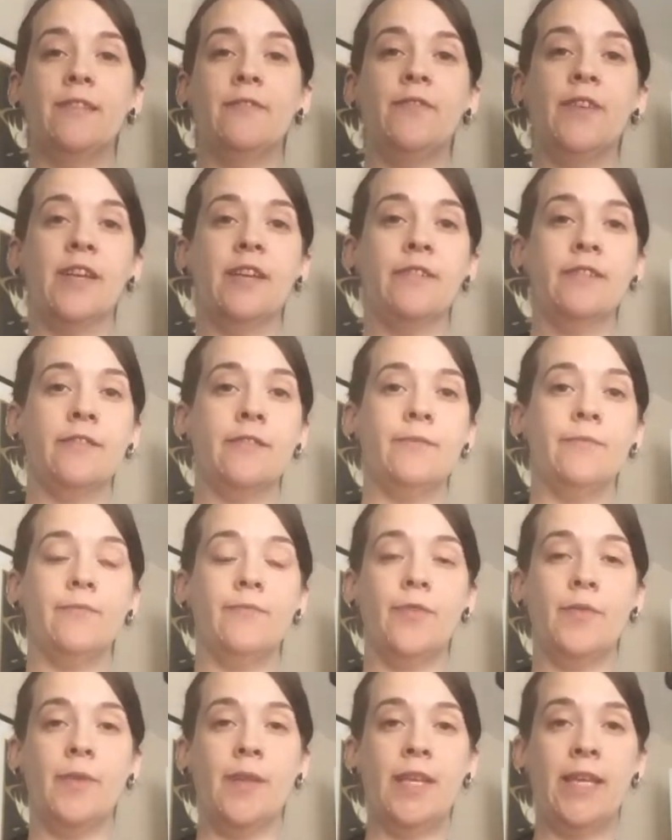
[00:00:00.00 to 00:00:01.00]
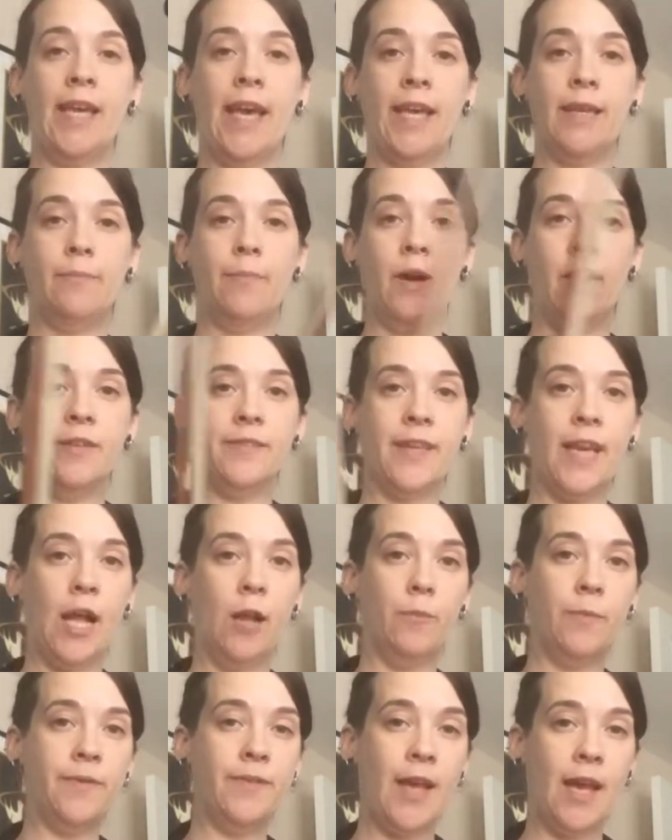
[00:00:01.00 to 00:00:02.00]
figures from the A part to
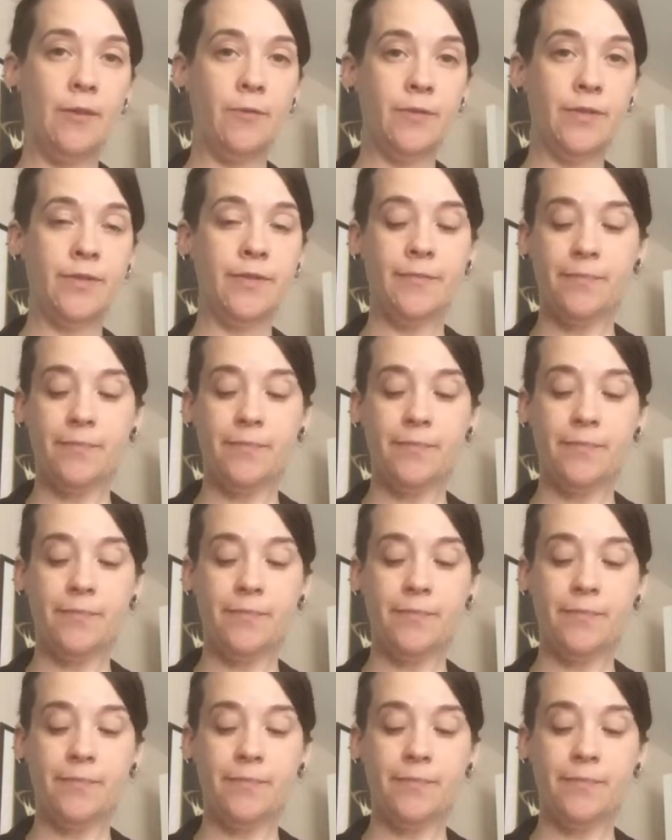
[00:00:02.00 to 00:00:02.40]
help us out.